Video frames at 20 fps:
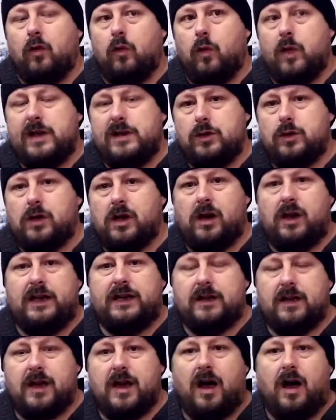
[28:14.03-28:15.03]
when you
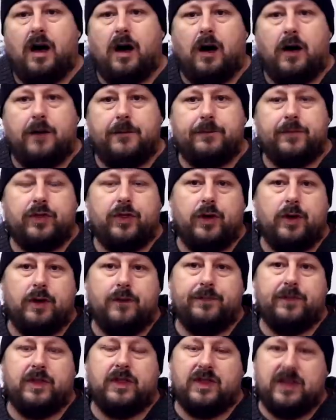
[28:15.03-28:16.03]
clean a car,
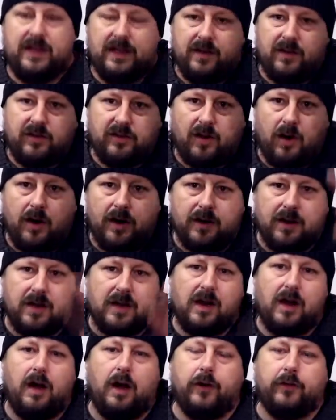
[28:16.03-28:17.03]
that the inside of the
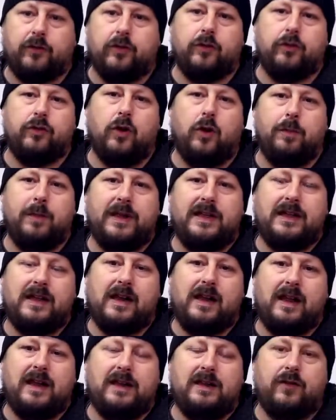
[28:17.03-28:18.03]
glass that's not been
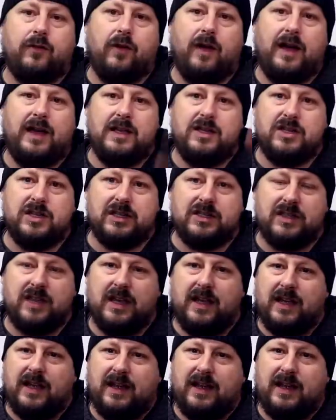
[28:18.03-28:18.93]
cleaned for ages,